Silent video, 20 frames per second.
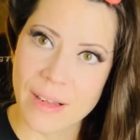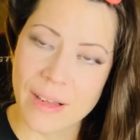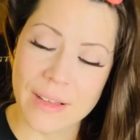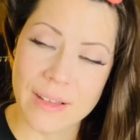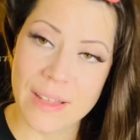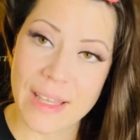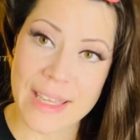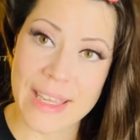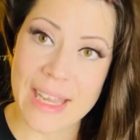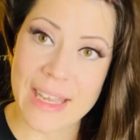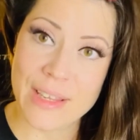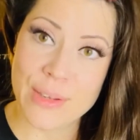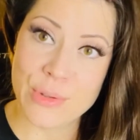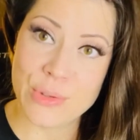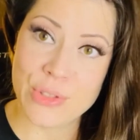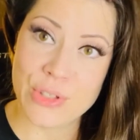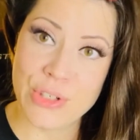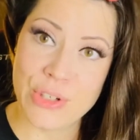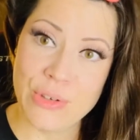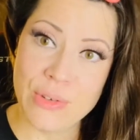Like I used
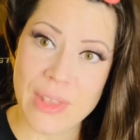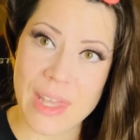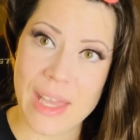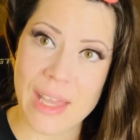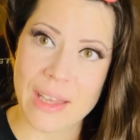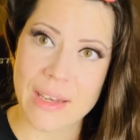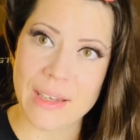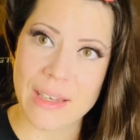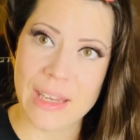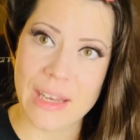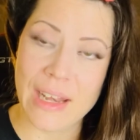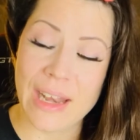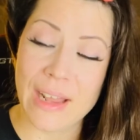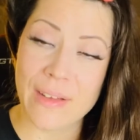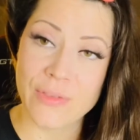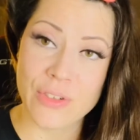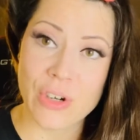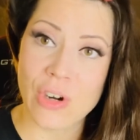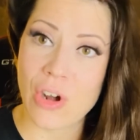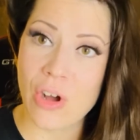to do that. And
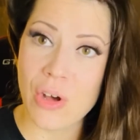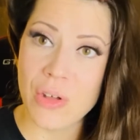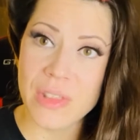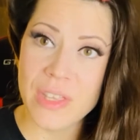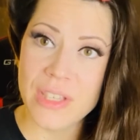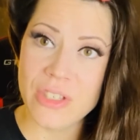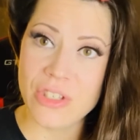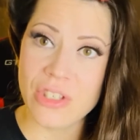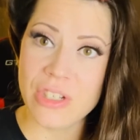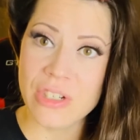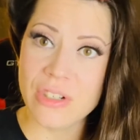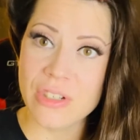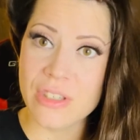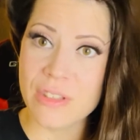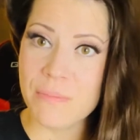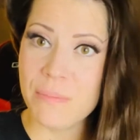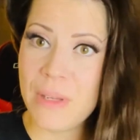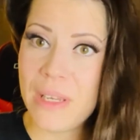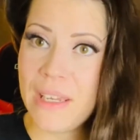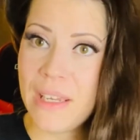after all these years
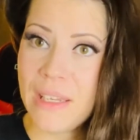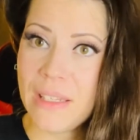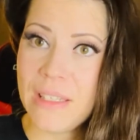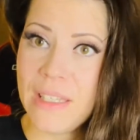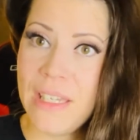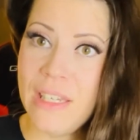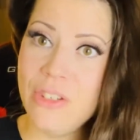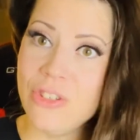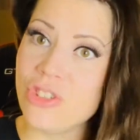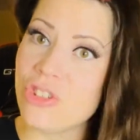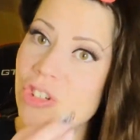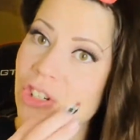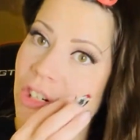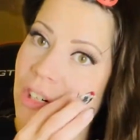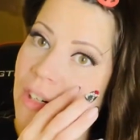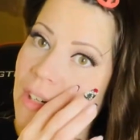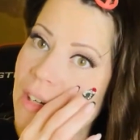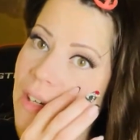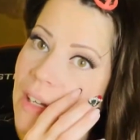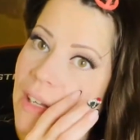of being a teacher
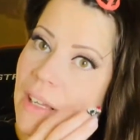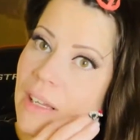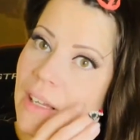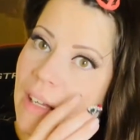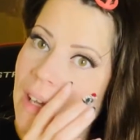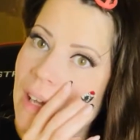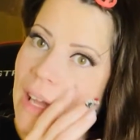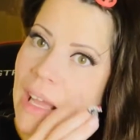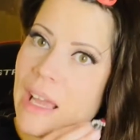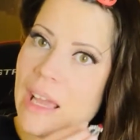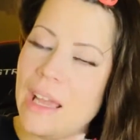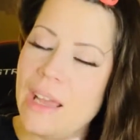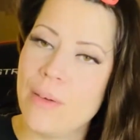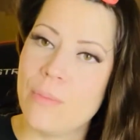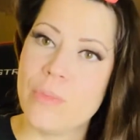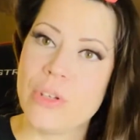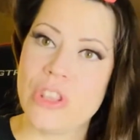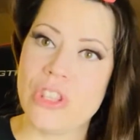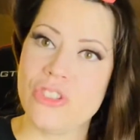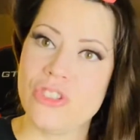and
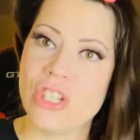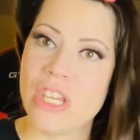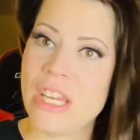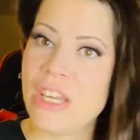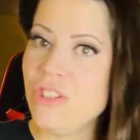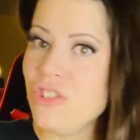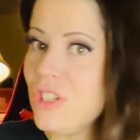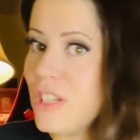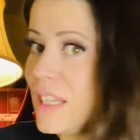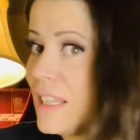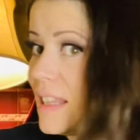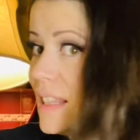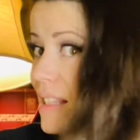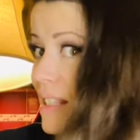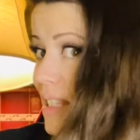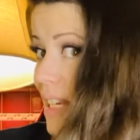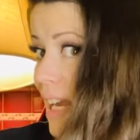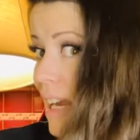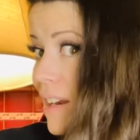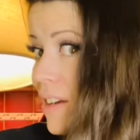with the changing in the
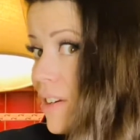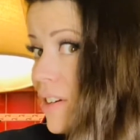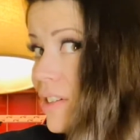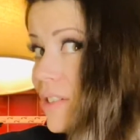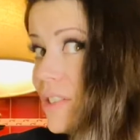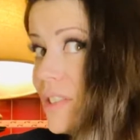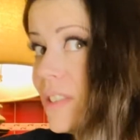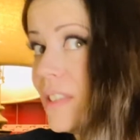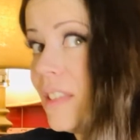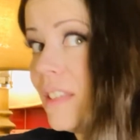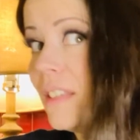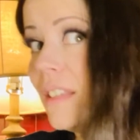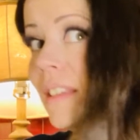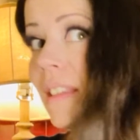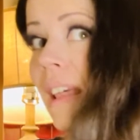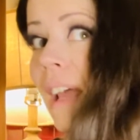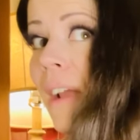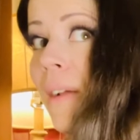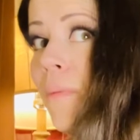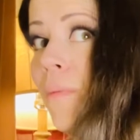standards,
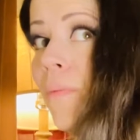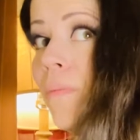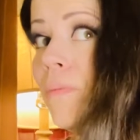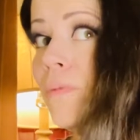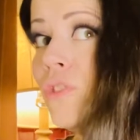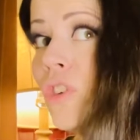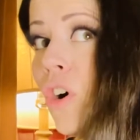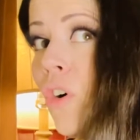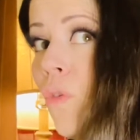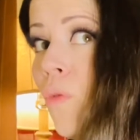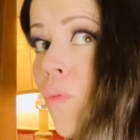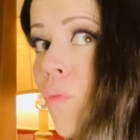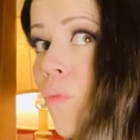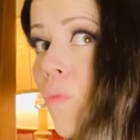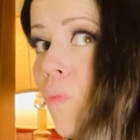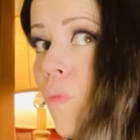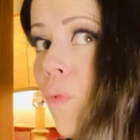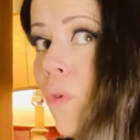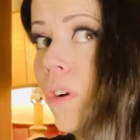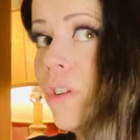they don't
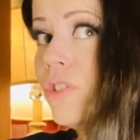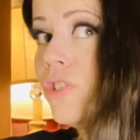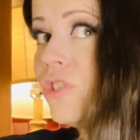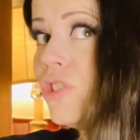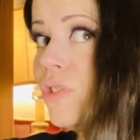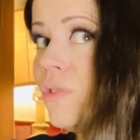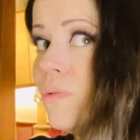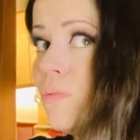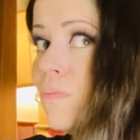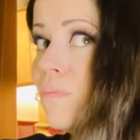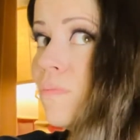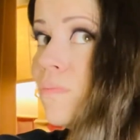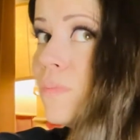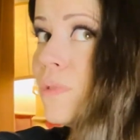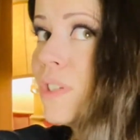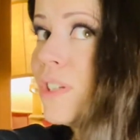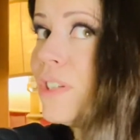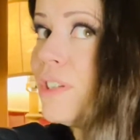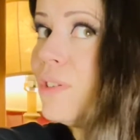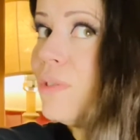want you
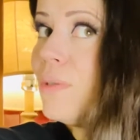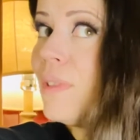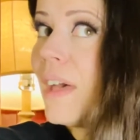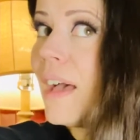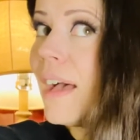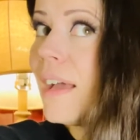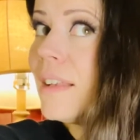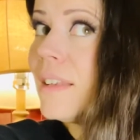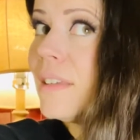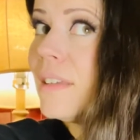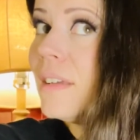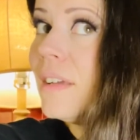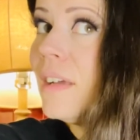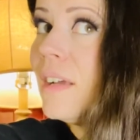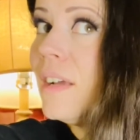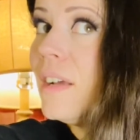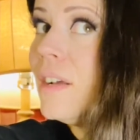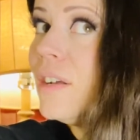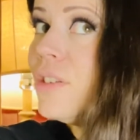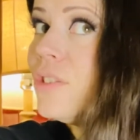to do that.
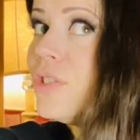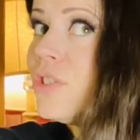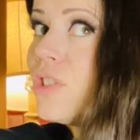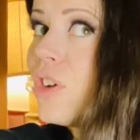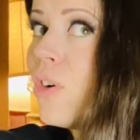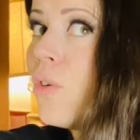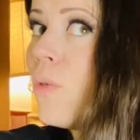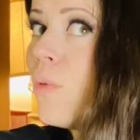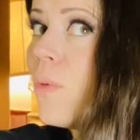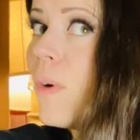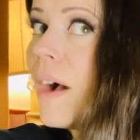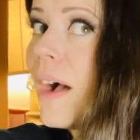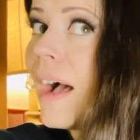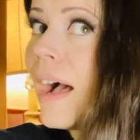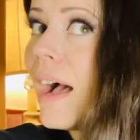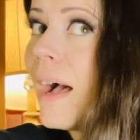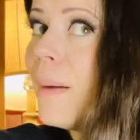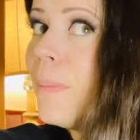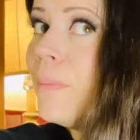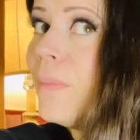So
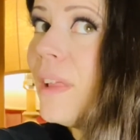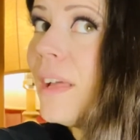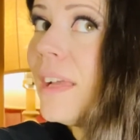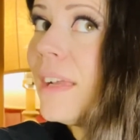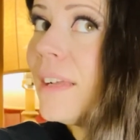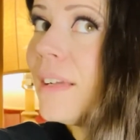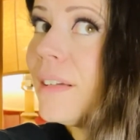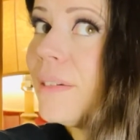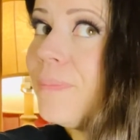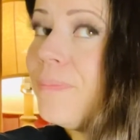I'm at